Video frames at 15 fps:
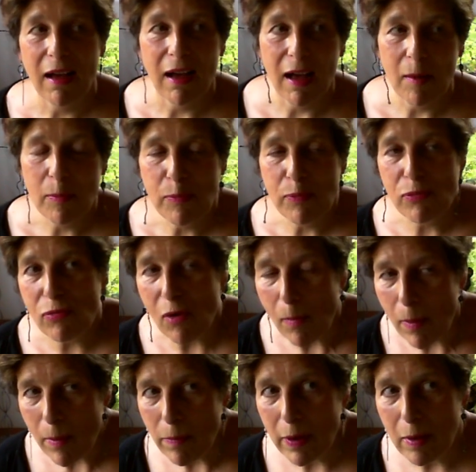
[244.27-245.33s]
I
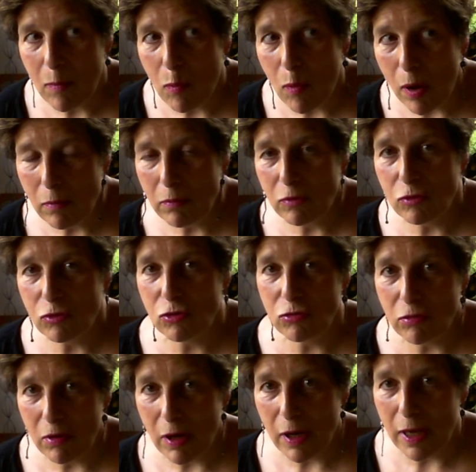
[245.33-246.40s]
probably won't
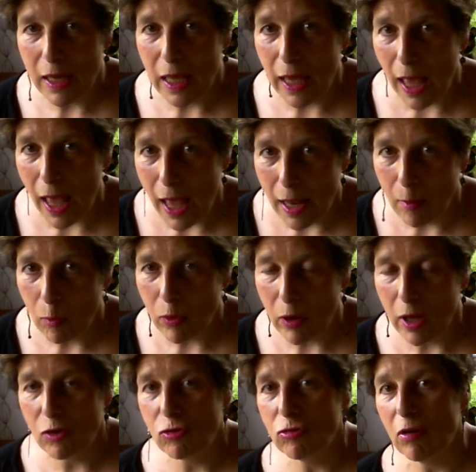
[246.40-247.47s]
try again what
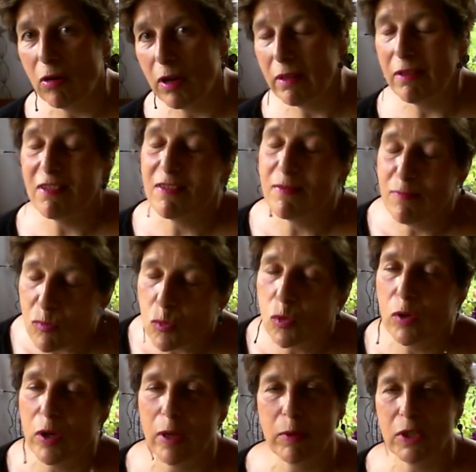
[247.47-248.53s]
I tried this
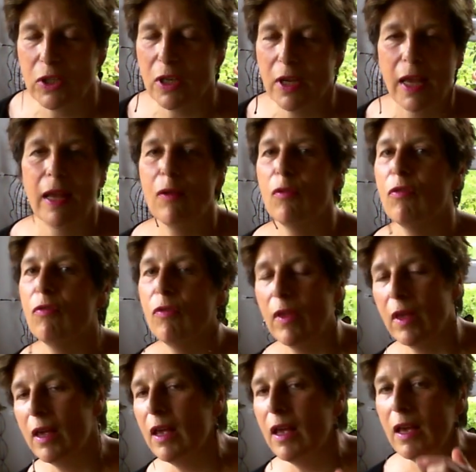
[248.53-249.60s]
morning, which accounts for
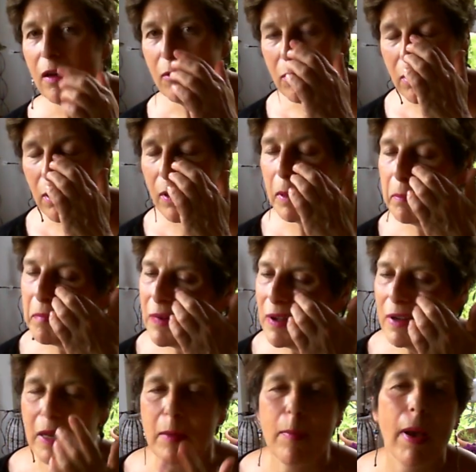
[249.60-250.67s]
the rather
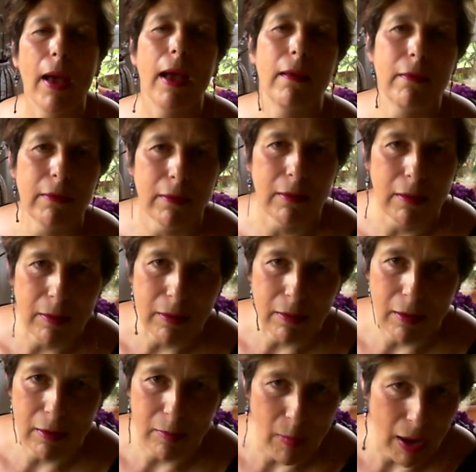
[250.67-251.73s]
ugly bags under
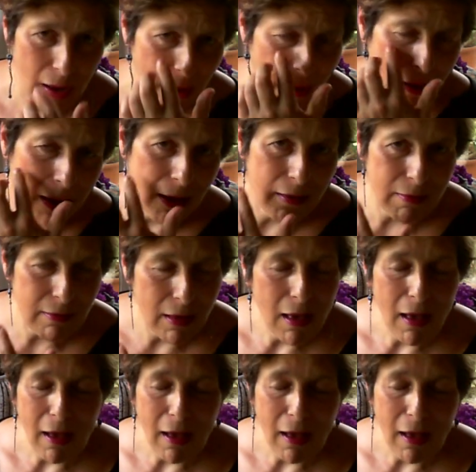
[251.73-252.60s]
my eyes,